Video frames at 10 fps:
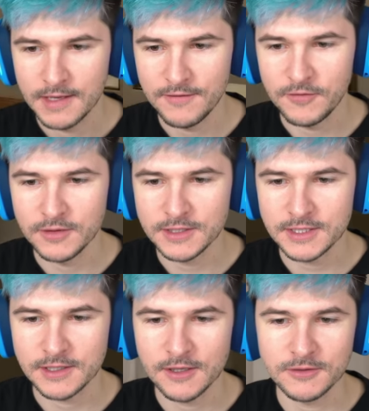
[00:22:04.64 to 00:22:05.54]
If you
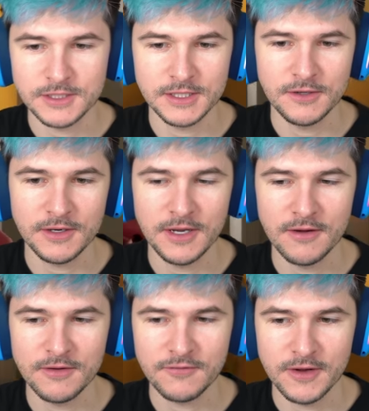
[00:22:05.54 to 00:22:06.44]
listen closely, you can
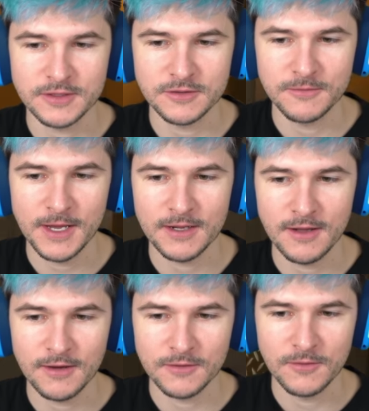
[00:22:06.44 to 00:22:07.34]
hear the friends we made along the